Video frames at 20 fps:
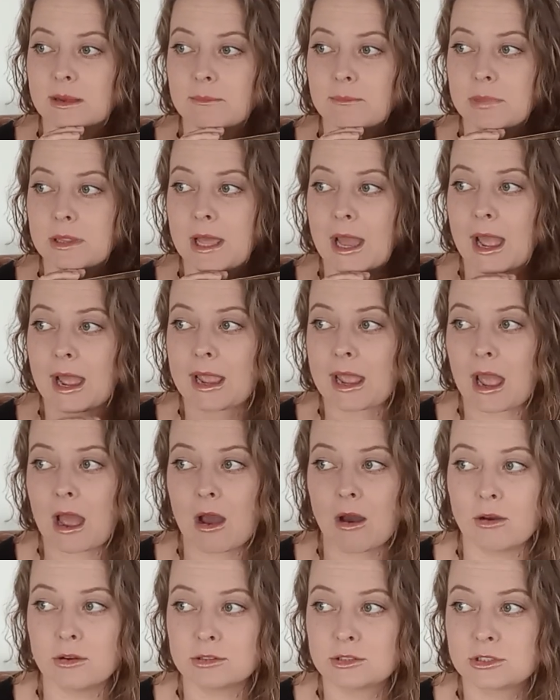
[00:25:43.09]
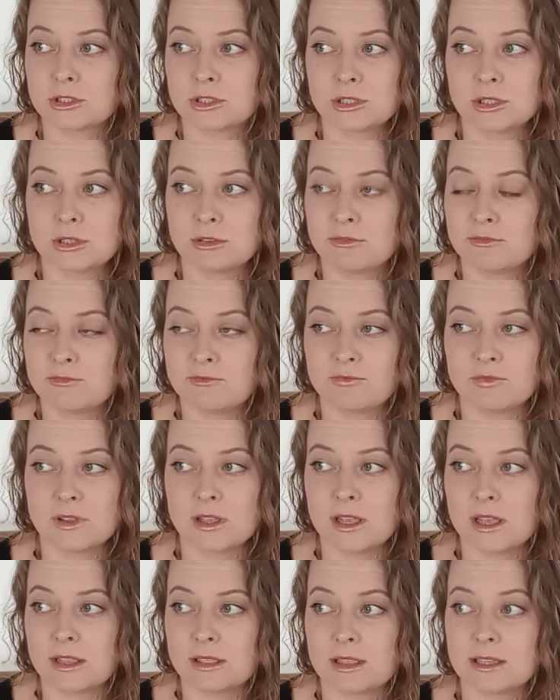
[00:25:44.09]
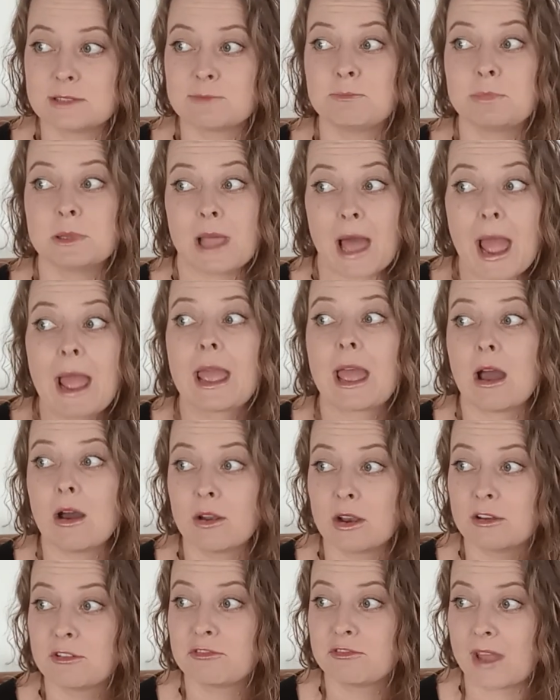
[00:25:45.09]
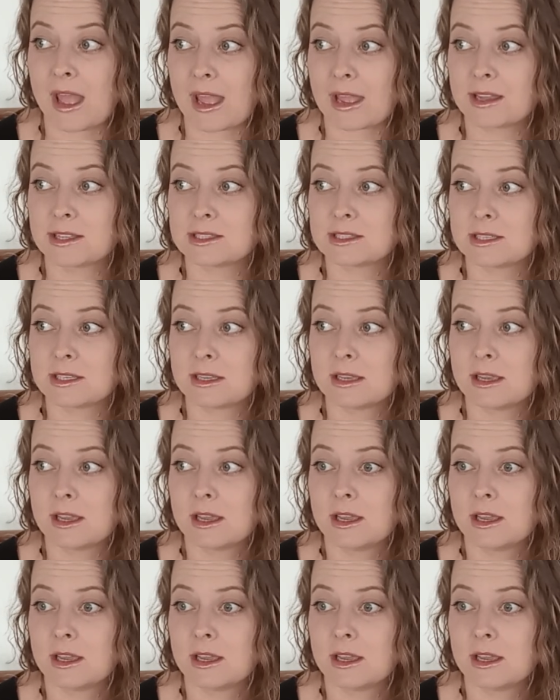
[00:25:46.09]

a blackout, this blackout effect.